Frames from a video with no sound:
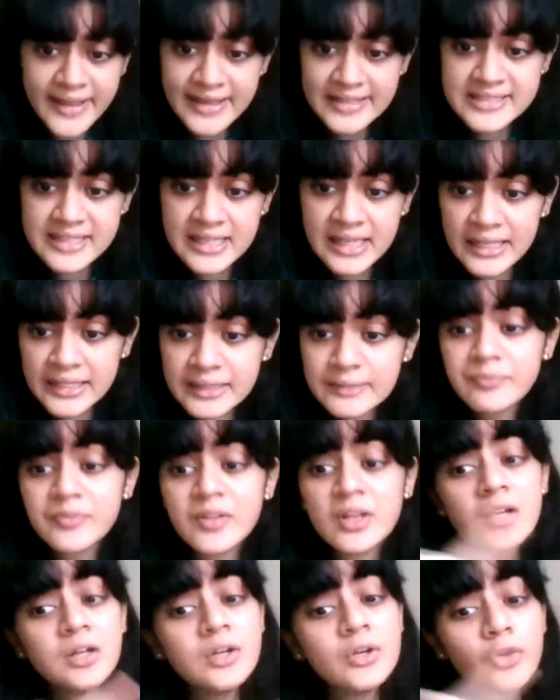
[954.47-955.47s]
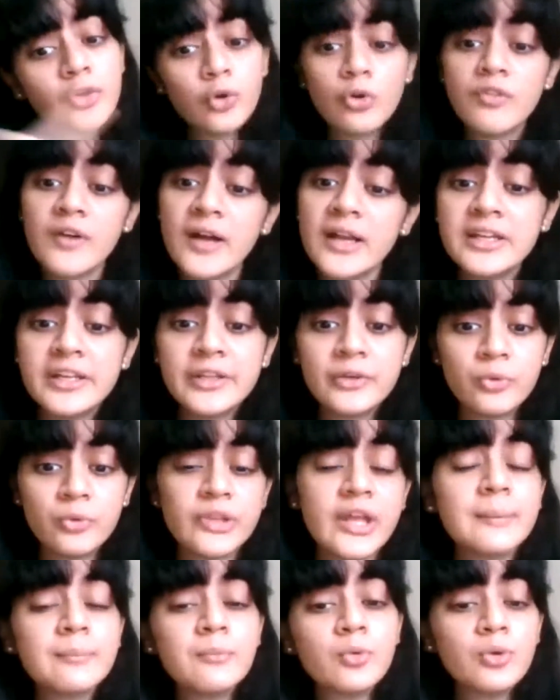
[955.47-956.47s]
that time, no one knew
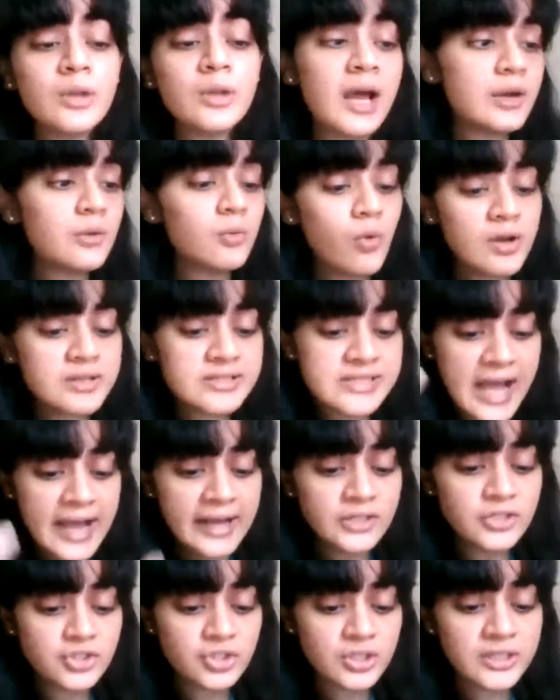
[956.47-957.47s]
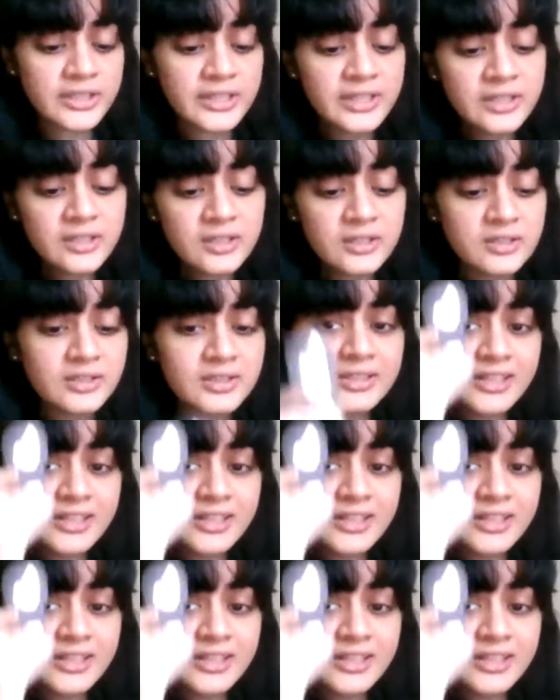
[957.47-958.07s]
that Mulan was actually